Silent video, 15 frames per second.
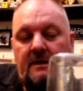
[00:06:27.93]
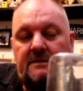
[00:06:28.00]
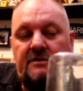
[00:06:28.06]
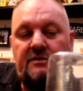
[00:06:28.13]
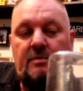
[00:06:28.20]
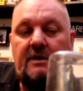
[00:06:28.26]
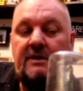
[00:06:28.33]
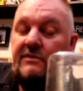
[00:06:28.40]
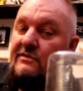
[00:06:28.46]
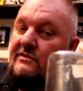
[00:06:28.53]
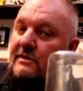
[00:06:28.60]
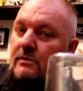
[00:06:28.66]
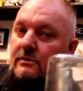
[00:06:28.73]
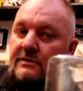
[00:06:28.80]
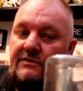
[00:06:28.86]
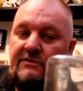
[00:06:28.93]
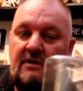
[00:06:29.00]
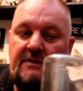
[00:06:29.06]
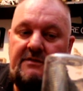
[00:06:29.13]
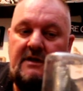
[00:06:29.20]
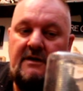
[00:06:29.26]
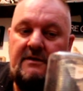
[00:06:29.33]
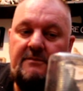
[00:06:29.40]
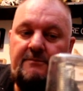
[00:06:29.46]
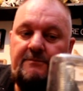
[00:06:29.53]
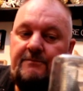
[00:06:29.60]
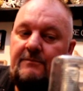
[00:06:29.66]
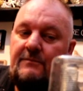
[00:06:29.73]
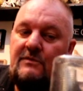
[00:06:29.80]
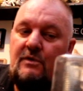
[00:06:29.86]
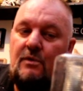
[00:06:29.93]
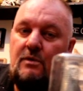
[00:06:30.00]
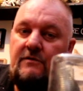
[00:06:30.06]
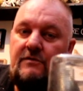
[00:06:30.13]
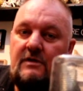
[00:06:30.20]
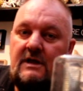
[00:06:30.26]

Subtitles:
The spring is sealed inside there. So if